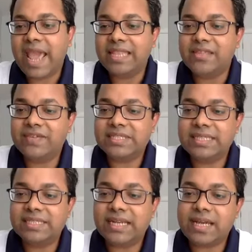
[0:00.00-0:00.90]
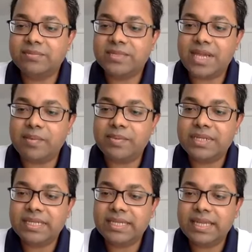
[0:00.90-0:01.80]
And the first thing that comes
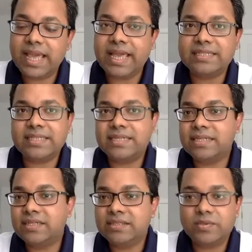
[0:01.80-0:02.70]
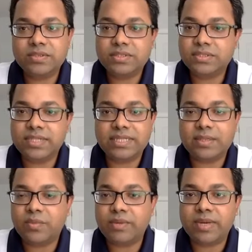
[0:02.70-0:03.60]
up as that
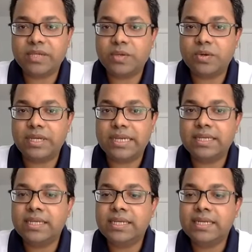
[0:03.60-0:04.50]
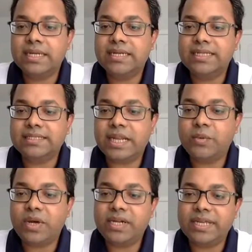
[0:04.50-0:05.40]
someone might call a
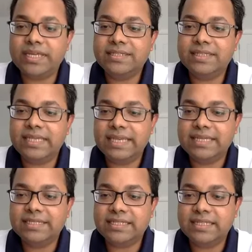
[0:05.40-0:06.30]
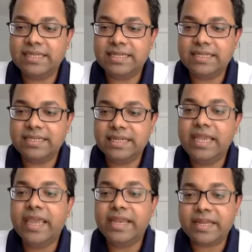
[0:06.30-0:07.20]
disadvantage is the
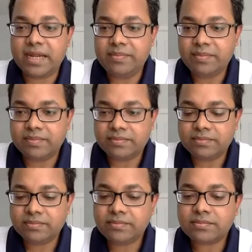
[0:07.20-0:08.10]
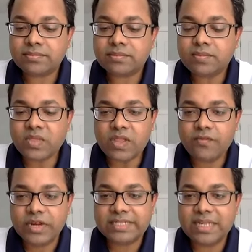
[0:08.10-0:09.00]
income.
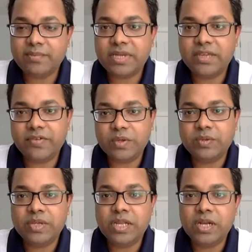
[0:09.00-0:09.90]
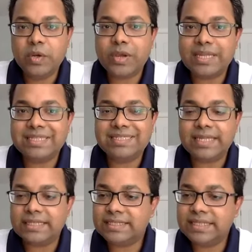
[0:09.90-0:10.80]
For example, if you look at the
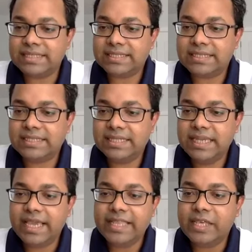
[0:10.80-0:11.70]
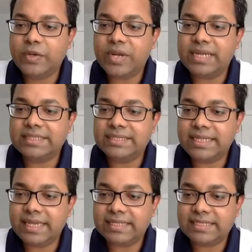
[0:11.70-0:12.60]
statistics in the United
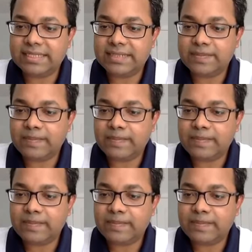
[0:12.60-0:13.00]
States,